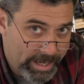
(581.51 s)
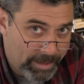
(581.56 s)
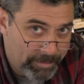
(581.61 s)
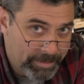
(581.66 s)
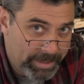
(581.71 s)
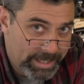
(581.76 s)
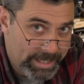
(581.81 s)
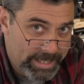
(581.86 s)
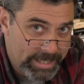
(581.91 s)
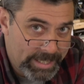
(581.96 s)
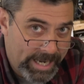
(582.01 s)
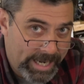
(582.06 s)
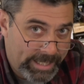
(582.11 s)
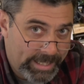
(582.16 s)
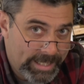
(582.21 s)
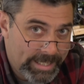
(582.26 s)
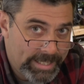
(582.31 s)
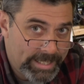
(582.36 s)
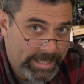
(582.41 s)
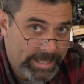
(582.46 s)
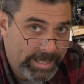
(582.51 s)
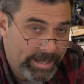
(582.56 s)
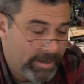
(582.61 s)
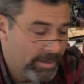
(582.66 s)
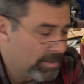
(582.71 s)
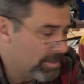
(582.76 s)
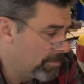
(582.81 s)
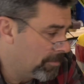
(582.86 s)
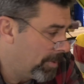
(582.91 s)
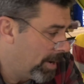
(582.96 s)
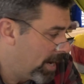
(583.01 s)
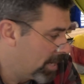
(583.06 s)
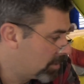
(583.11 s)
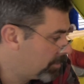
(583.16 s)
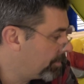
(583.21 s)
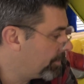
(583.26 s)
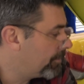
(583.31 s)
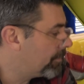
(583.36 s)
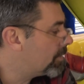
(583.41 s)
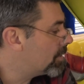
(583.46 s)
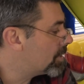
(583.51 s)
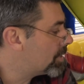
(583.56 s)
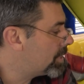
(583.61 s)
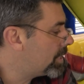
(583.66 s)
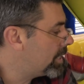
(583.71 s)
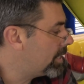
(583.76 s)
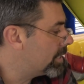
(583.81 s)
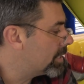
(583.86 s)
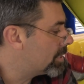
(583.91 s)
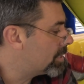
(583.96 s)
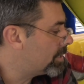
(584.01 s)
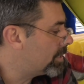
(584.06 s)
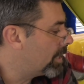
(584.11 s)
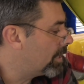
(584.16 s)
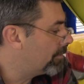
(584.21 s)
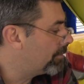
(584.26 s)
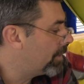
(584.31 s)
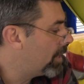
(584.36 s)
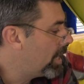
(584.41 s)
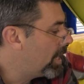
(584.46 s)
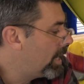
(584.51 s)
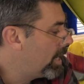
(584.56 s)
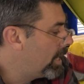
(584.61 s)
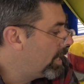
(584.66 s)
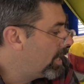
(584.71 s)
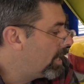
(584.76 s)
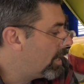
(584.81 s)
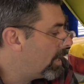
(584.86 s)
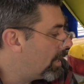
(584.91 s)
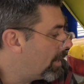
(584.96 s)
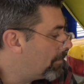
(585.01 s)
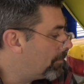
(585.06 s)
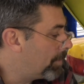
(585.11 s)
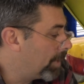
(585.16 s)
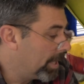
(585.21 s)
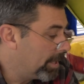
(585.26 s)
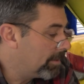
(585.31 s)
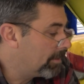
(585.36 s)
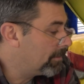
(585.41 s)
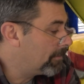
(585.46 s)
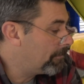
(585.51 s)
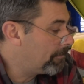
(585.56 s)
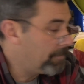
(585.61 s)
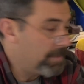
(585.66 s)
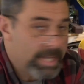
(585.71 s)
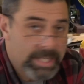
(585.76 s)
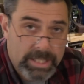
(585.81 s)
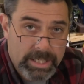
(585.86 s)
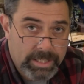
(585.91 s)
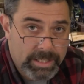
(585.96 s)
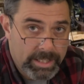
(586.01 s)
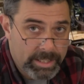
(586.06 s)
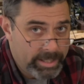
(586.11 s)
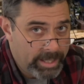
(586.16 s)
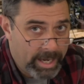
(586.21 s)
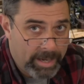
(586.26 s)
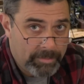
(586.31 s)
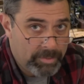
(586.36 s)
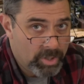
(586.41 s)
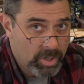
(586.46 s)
I'm going to snake this in here. It's impossible to see this stuff, uh, but this is the same.